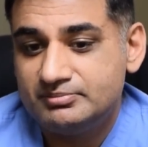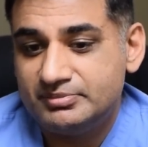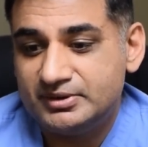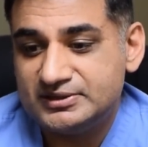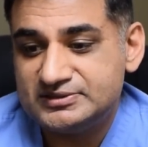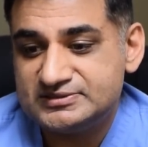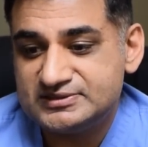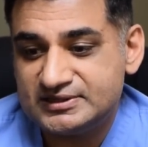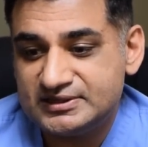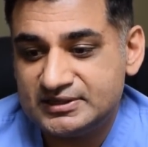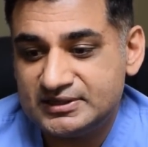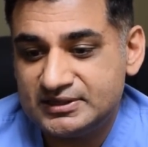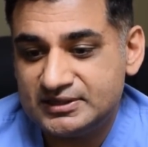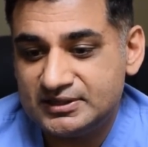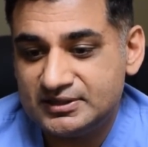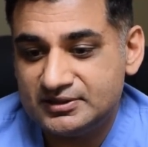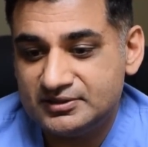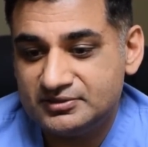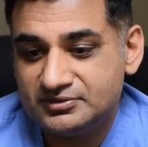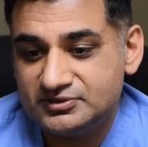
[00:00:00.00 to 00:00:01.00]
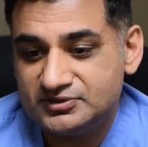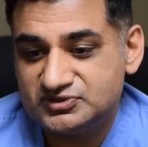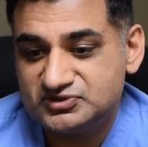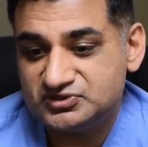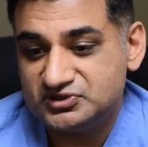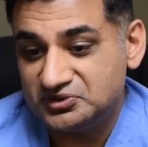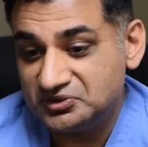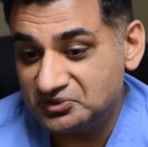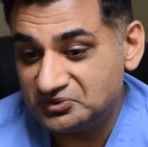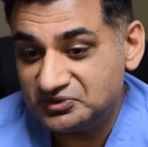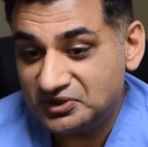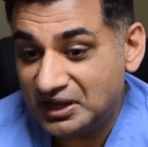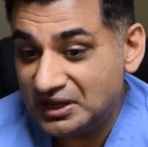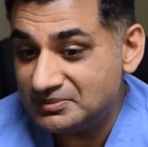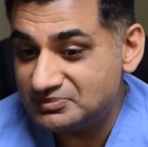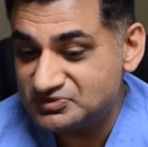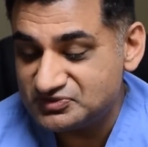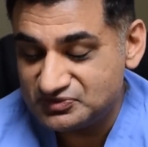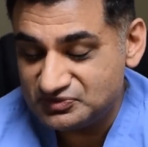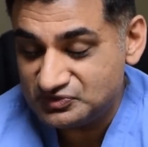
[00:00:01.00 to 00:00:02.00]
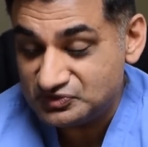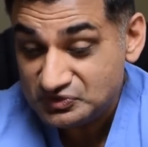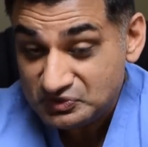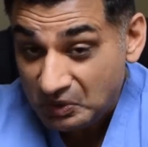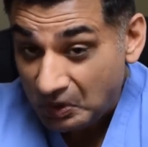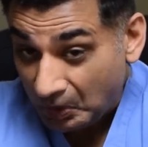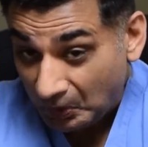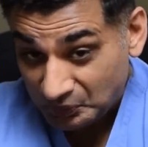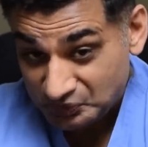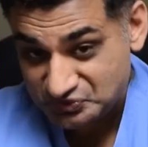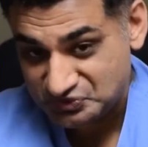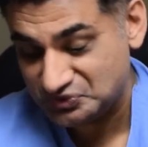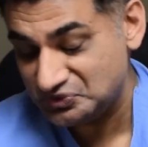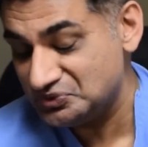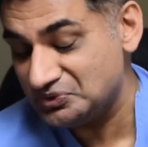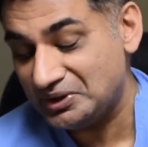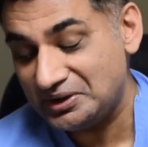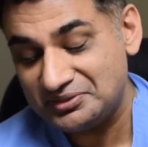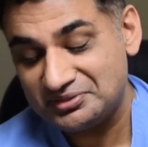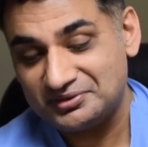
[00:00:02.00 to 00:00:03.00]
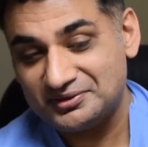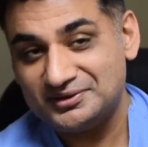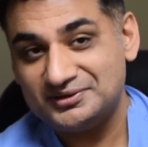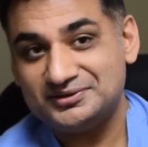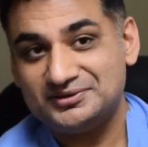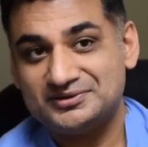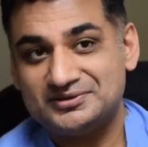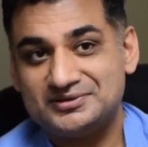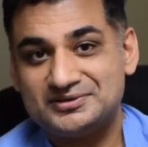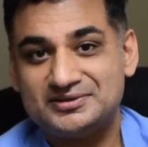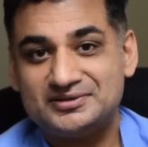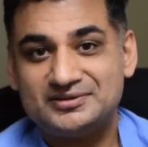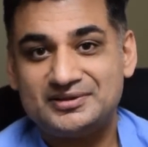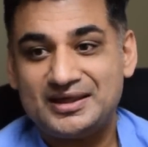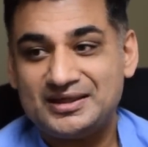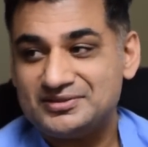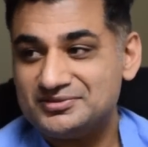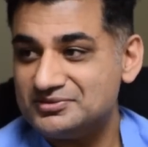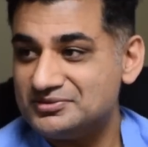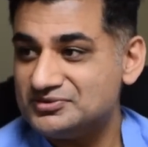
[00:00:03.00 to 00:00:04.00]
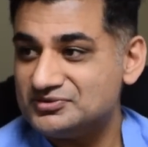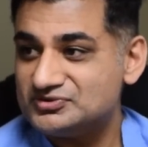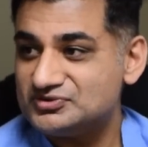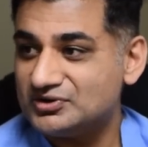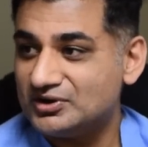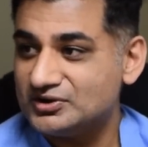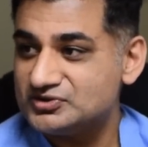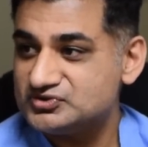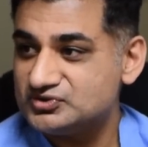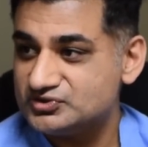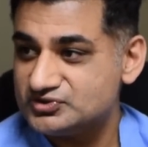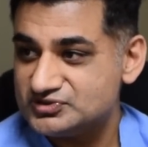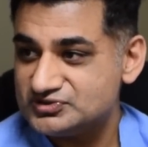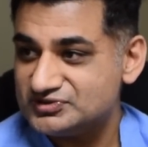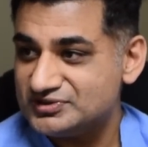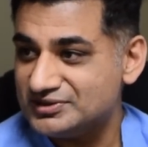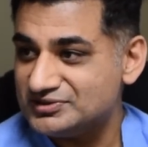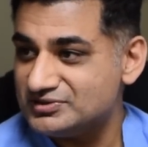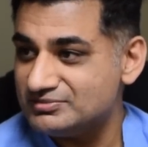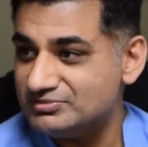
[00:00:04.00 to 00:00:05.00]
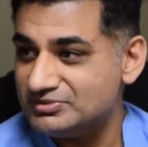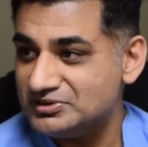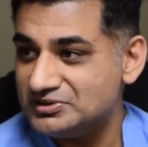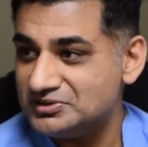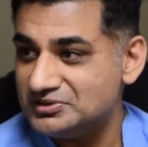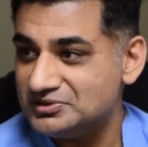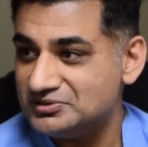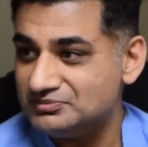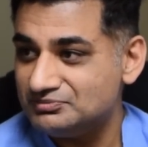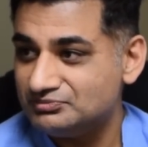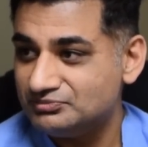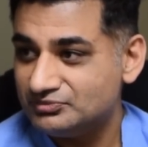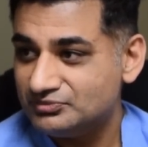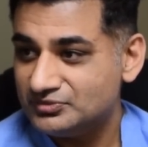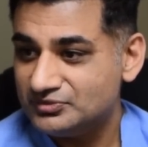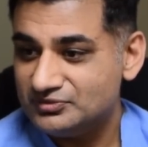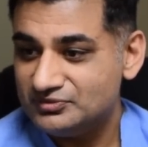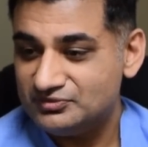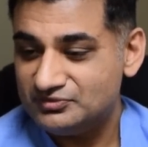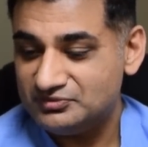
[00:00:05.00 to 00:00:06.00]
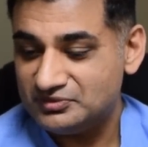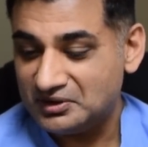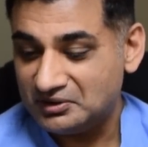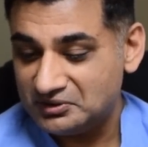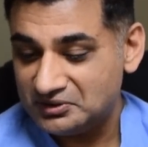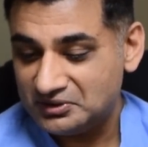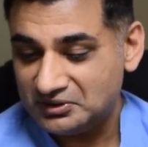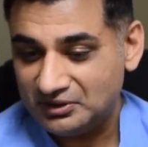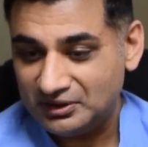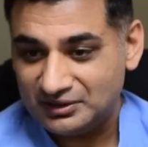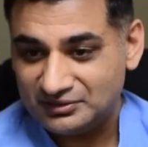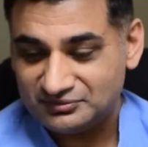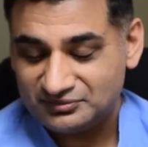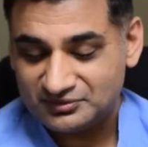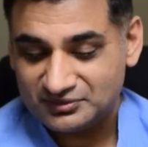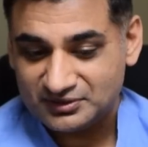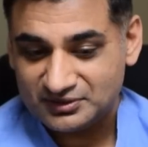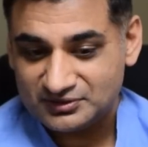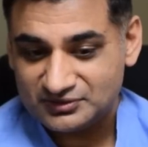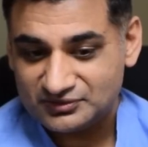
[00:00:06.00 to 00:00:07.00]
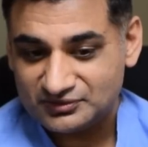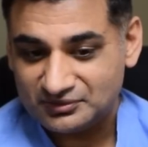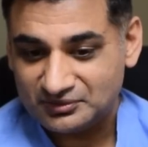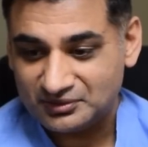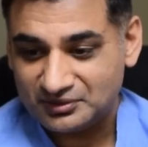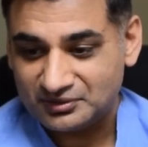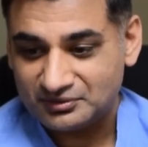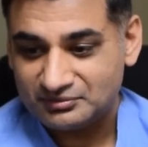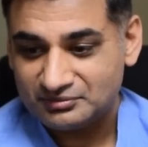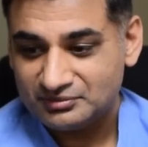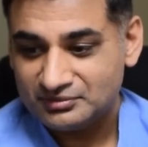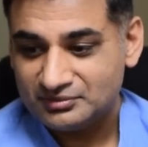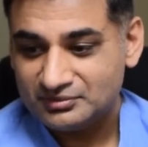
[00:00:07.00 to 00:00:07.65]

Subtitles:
But the stereotypes do hold true, I think, and that heart surgeons tend to be very confident or